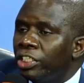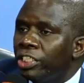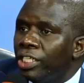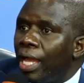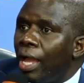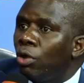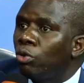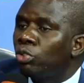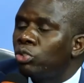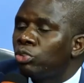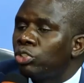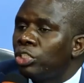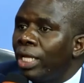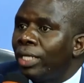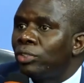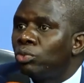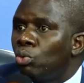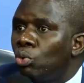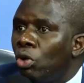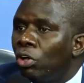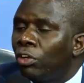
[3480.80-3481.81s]
now to
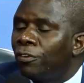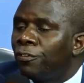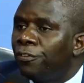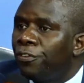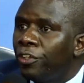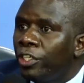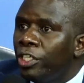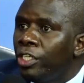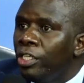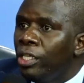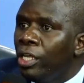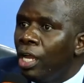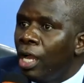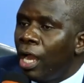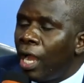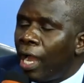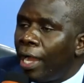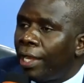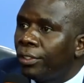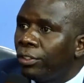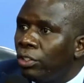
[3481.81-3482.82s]
just walk free
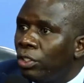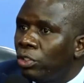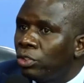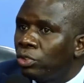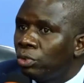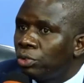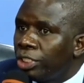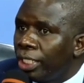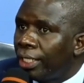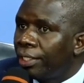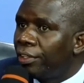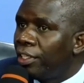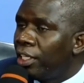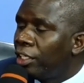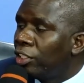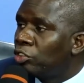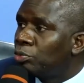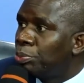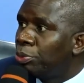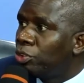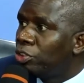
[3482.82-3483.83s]
and not to take their
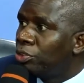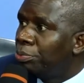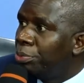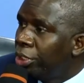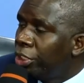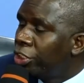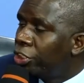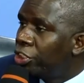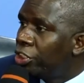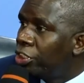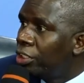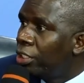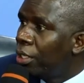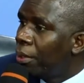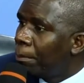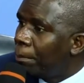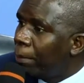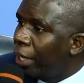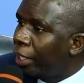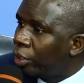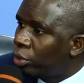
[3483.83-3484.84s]
responsibility
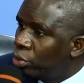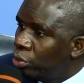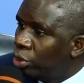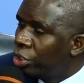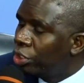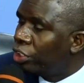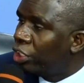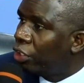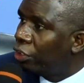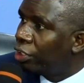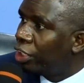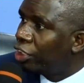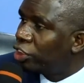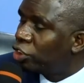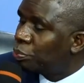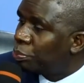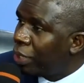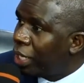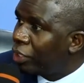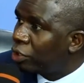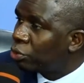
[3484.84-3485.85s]
by doing the
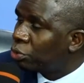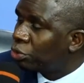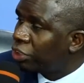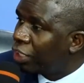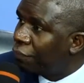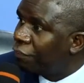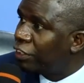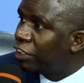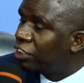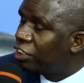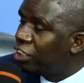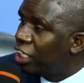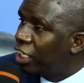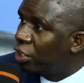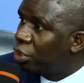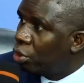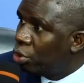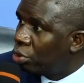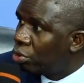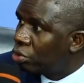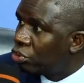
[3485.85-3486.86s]
honest part to service their
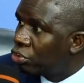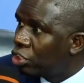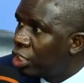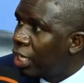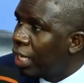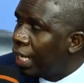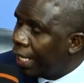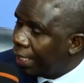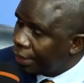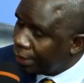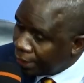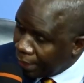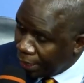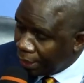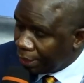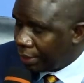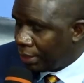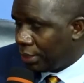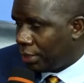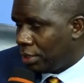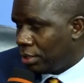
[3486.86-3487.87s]
loans and
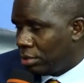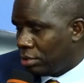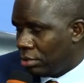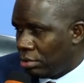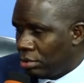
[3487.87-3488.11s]
debts.